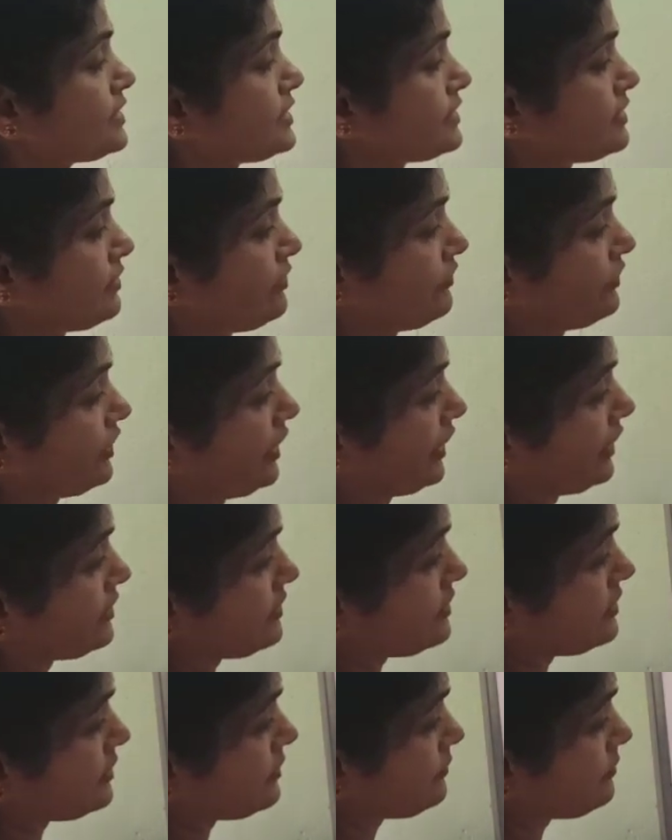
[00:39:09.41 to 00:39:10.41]

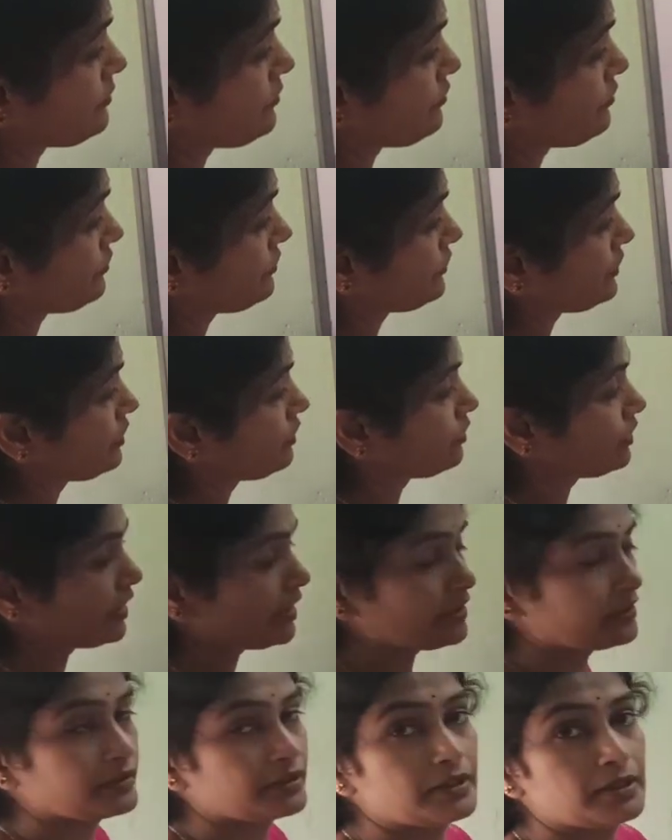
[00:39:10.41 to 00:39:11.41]
7x. Okay,
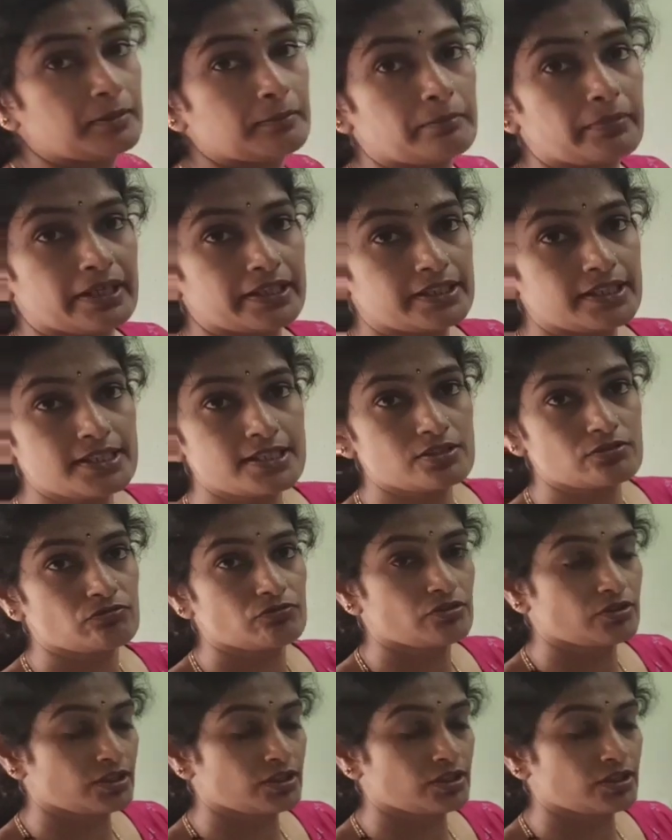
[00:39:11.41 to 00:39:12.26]
by this we will